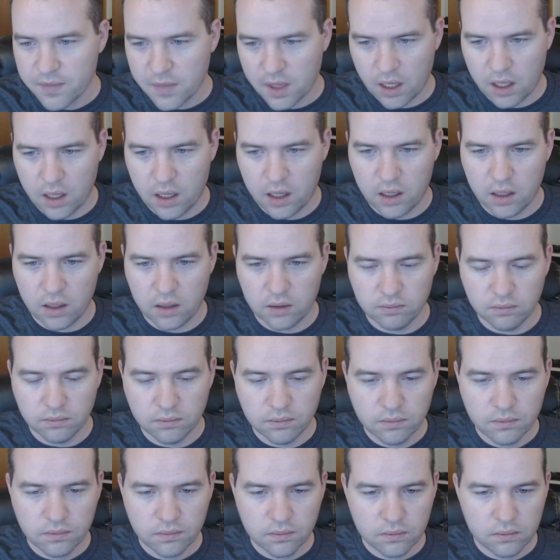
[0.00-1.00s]

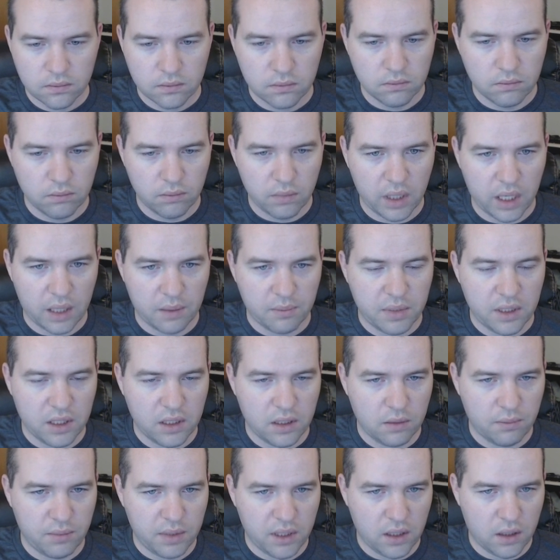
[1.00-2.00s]
But
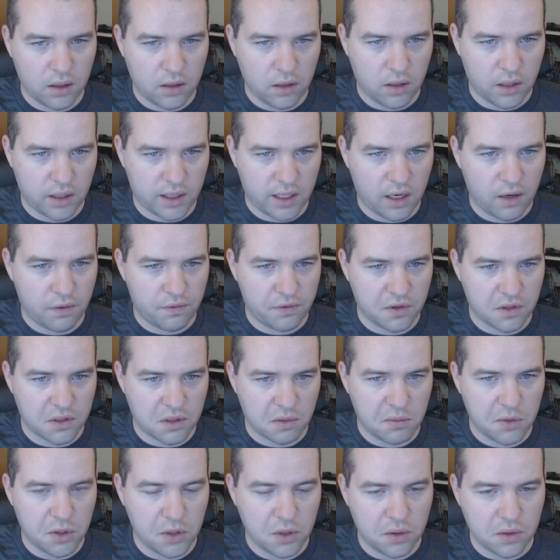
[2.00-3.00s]
be on the lookout for
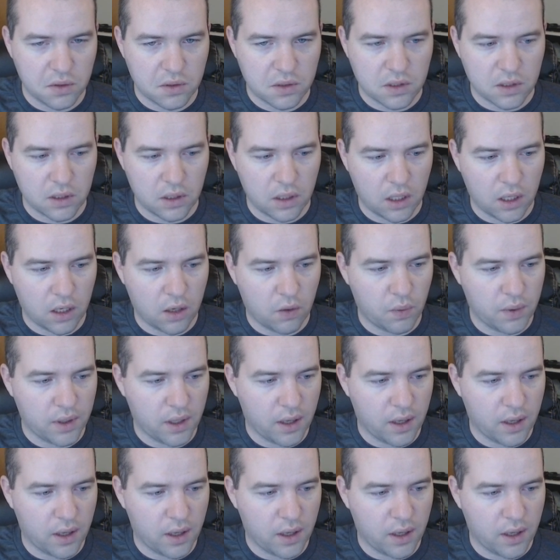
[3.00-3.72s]
some news. We are